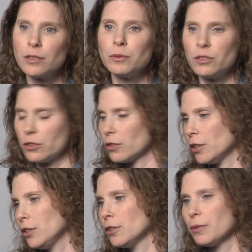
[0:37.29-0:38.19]
This was just a
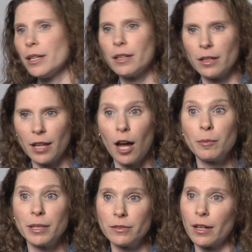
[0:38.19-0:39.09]
good degree that
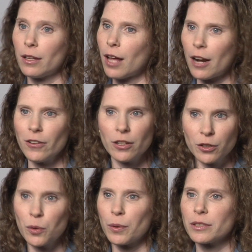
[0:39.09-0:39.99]
allowed me to take a lot of other
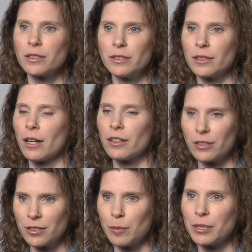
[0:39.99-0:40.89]
courses and
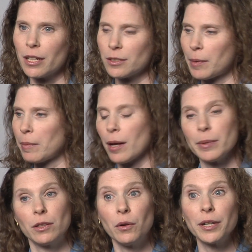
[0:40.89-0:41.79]
other subjects. Maybe I'll
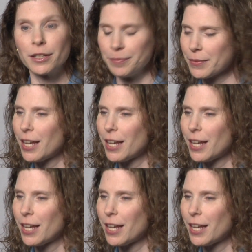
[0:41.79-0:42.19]
be a lawyer.